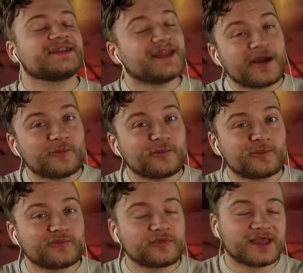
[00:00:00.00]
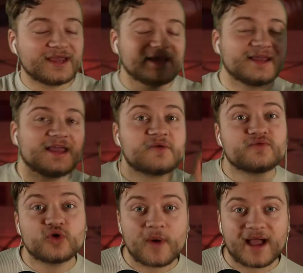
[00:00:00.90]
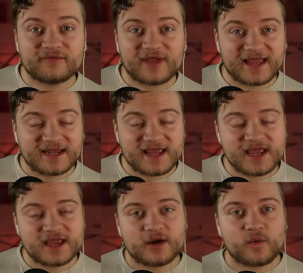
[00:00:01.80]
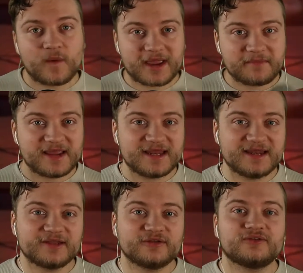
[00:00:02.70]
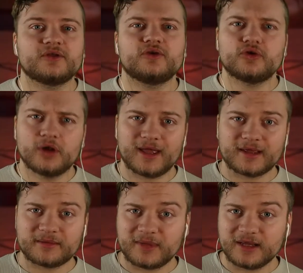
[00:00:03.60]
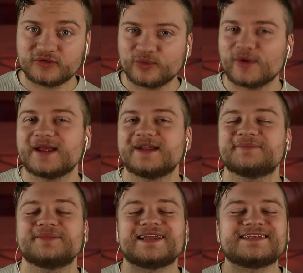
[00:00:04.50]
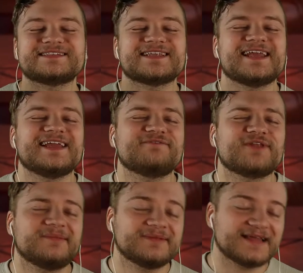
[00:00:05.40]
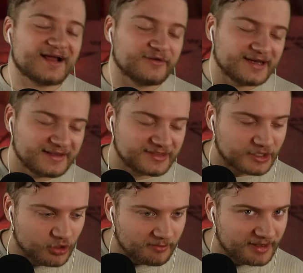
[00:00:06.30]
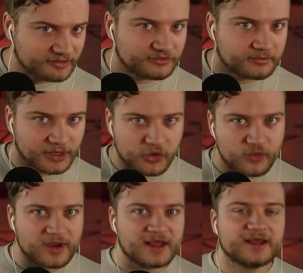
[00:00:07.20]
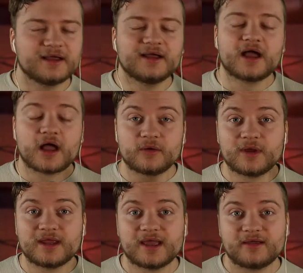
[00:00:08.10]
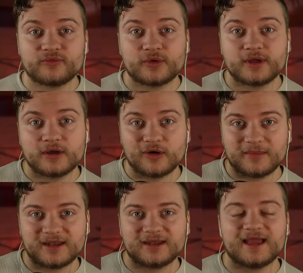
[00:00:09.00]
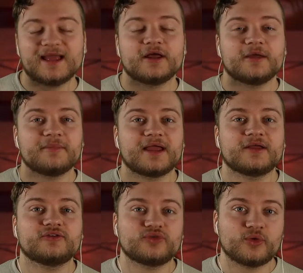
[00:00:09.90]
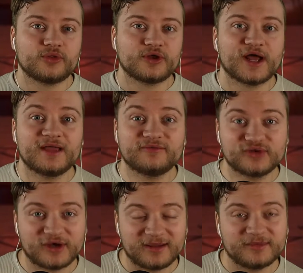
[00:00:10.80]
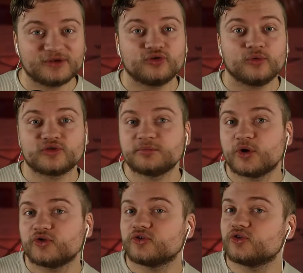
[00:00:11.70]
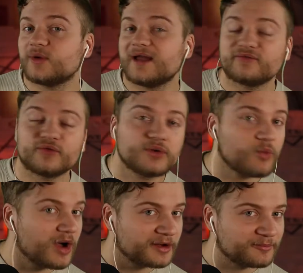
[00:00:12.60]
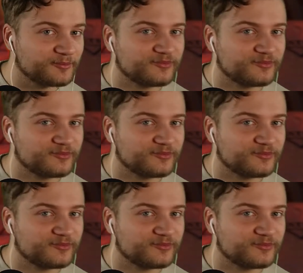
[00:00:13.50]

Now, if you have any Wikipedias you'd like me to read, please leave them down in the comments below. I read every comment and I make sure that I have time to respond to every one.